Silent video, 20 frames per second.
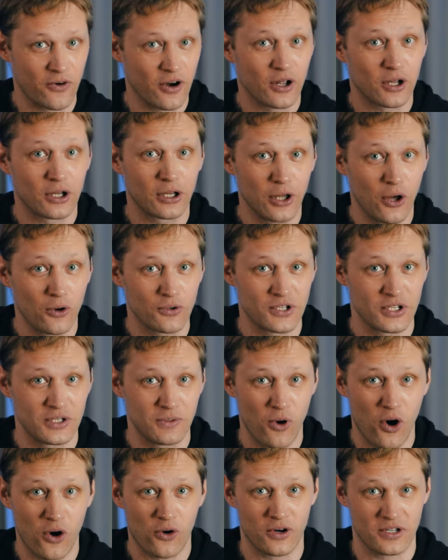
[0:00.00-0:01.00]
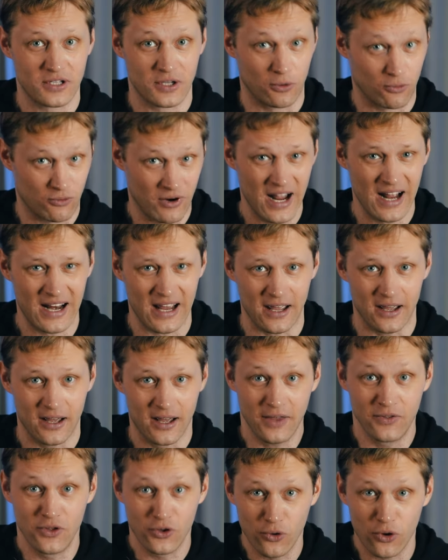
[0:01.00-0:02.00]
were very close to democracy already,
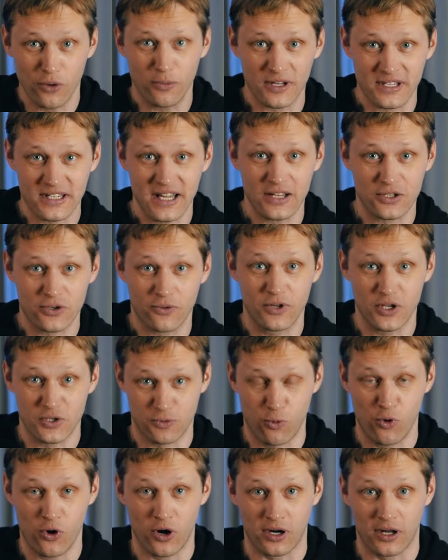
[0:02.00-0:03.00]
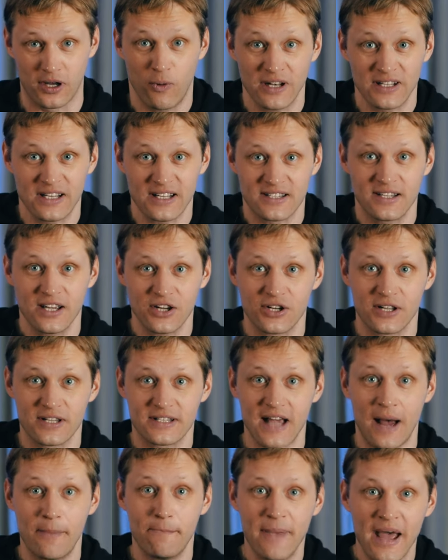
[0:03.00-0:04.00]
in the normal sense of this word, when
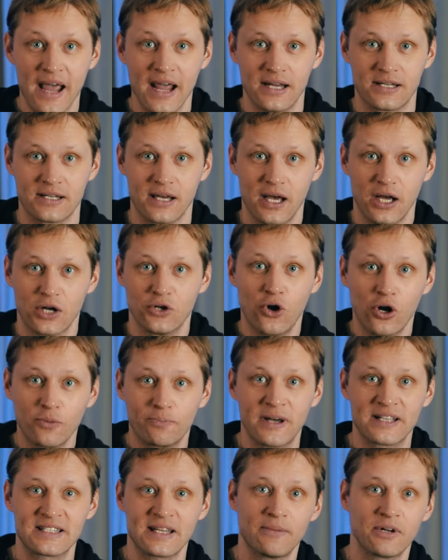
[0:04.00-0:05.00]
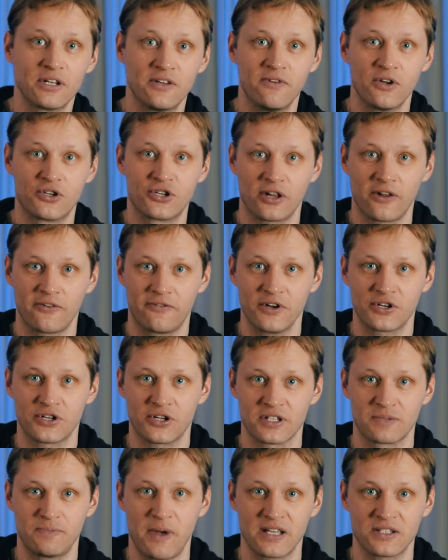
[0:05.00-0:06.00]
decisions are made not by some individual
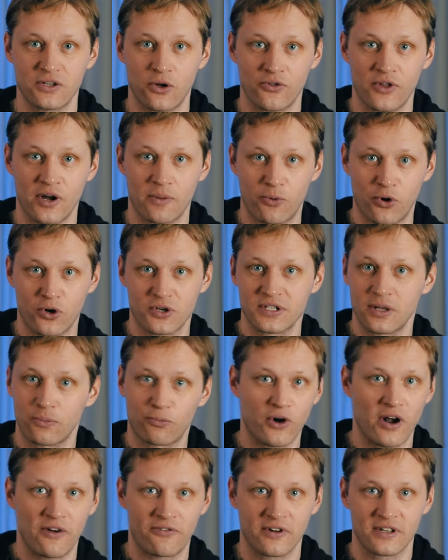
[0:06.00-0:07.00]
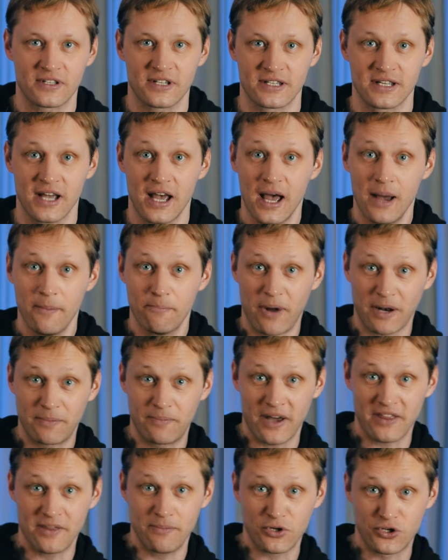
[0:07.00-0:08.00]
officials based on their personal preferences, but
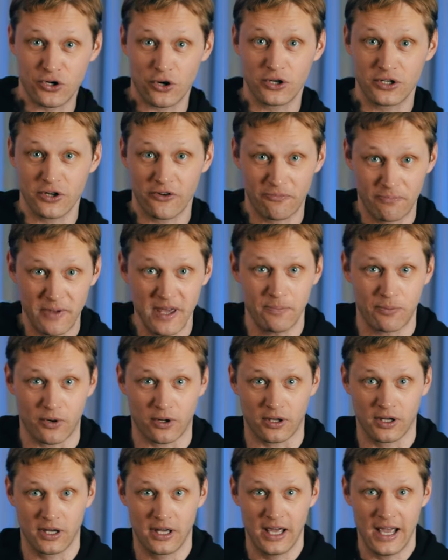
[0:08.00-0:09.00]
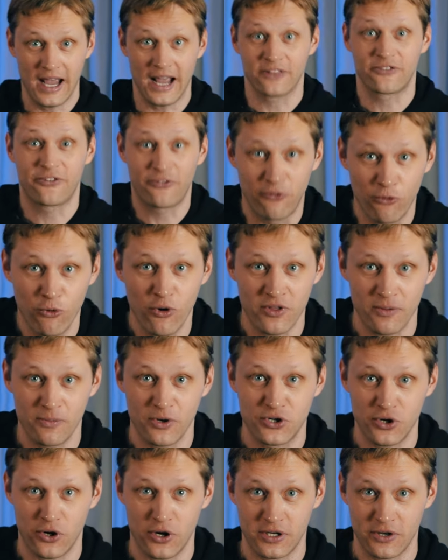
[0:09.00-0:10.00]
by the majority of people, and for the
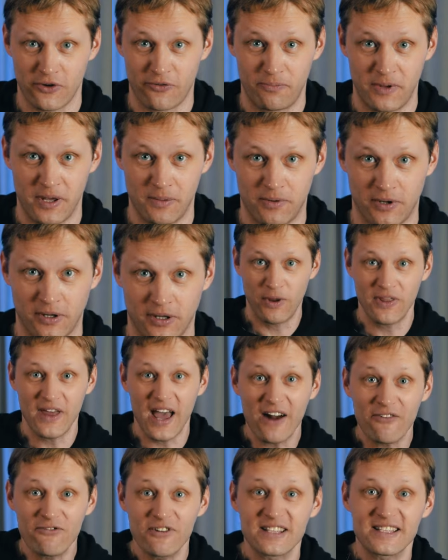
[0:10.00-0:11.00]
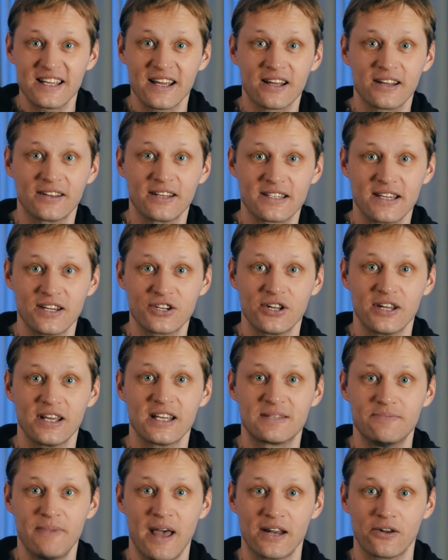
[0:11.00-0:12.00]
majority of people, when every single decision
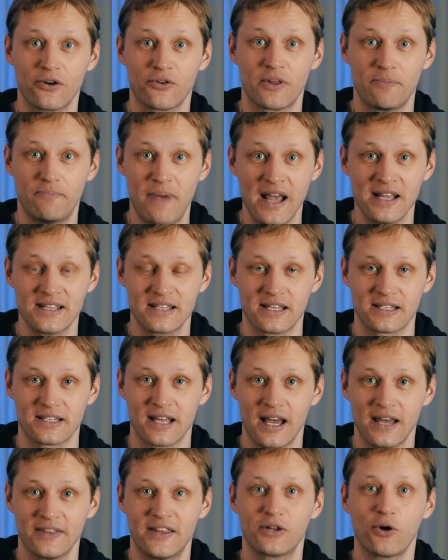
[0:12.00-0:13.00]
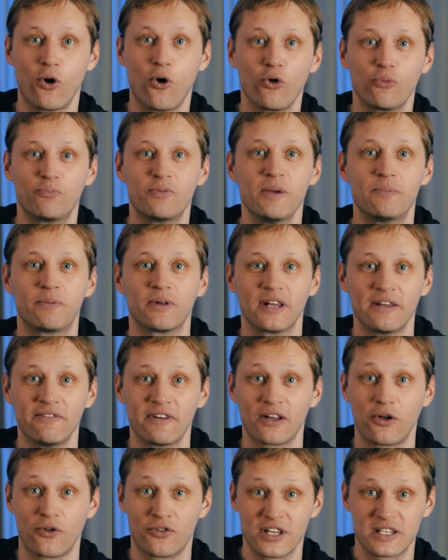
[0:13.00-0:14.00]
is made on the basis that all people
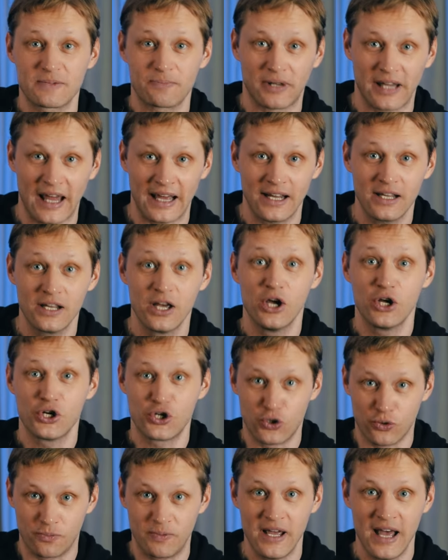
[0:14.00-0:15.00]
living on this planet should